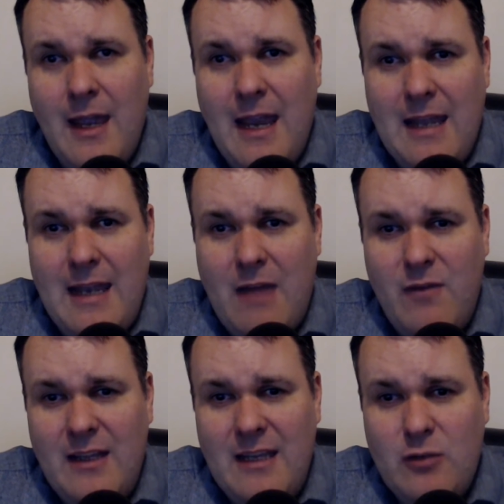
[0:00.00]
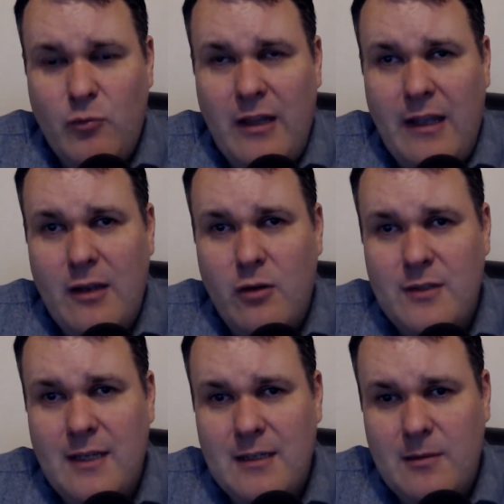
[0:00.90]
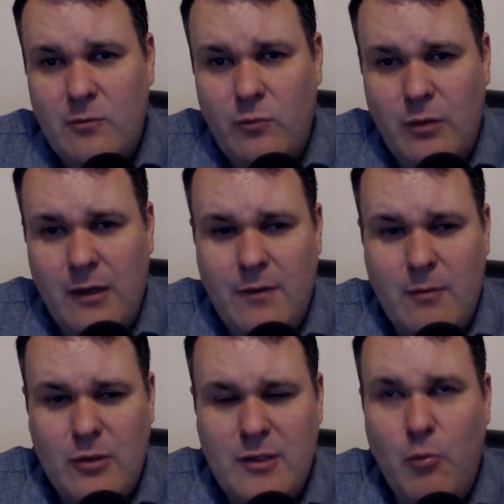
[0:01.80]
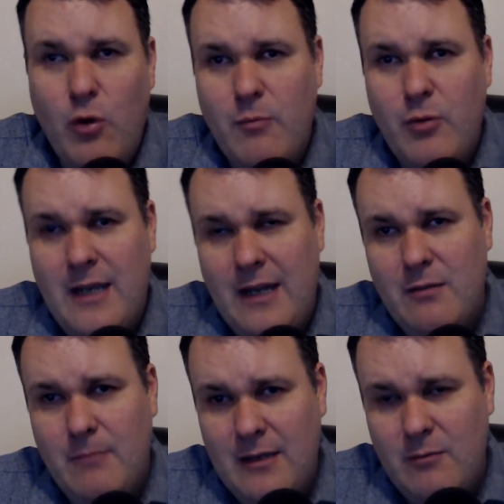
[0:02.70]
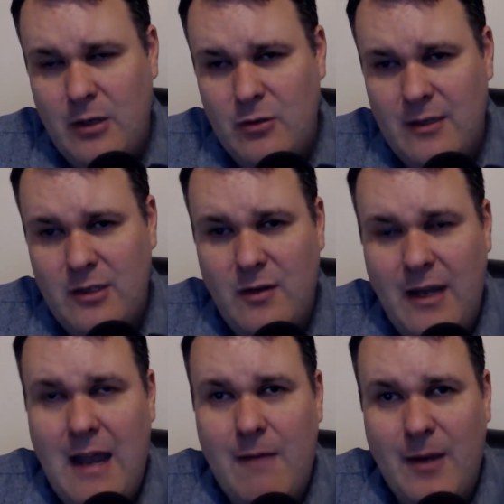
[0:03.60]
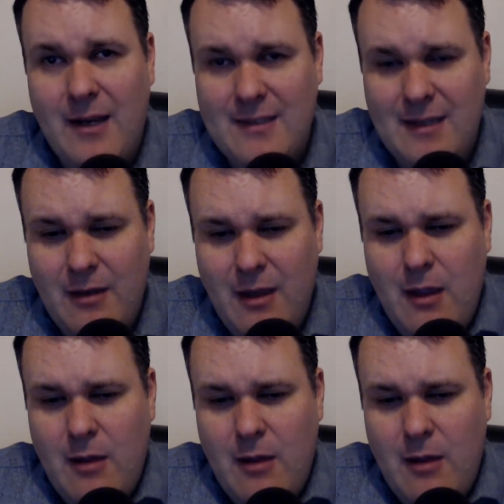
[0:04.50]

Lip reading: And having these relay nodes is one of the most important protection measures that you can have, because it